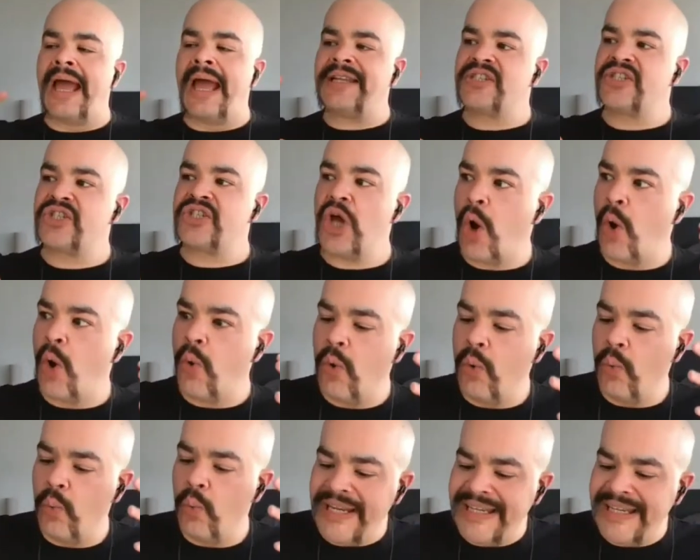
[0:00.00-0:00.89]
And so
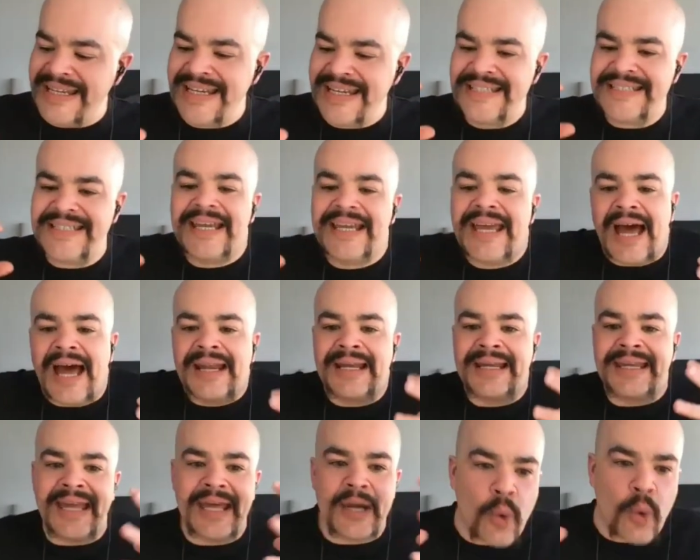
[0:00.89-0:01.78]
we need to kind
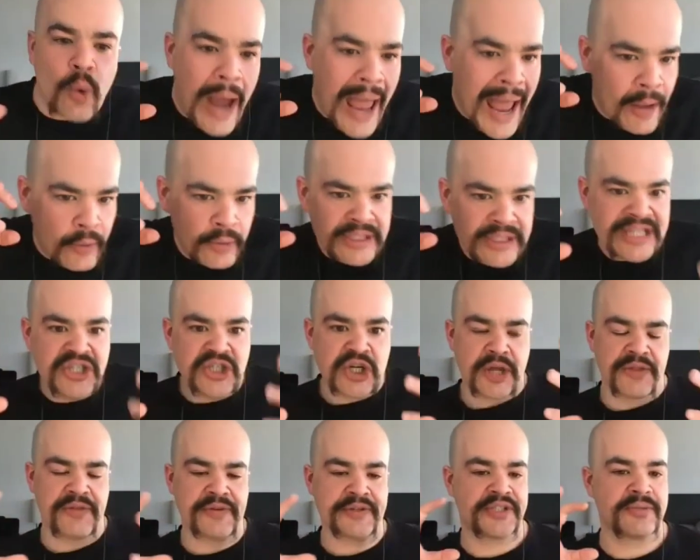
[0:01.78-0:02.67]
of get around each
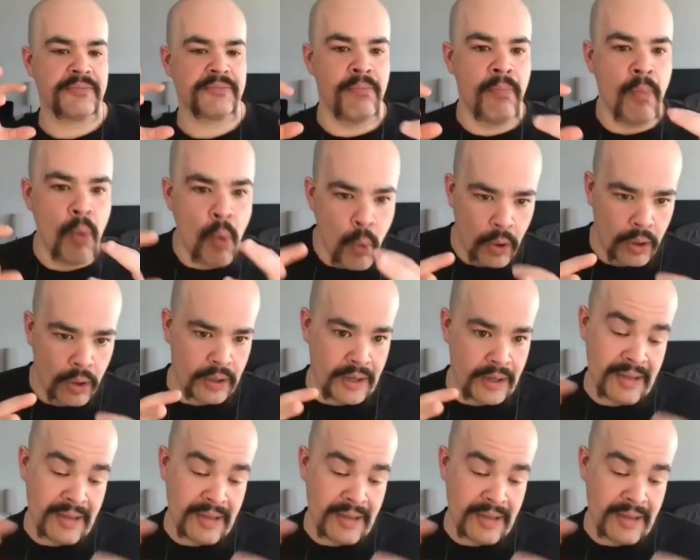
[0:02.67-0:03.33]
other some more.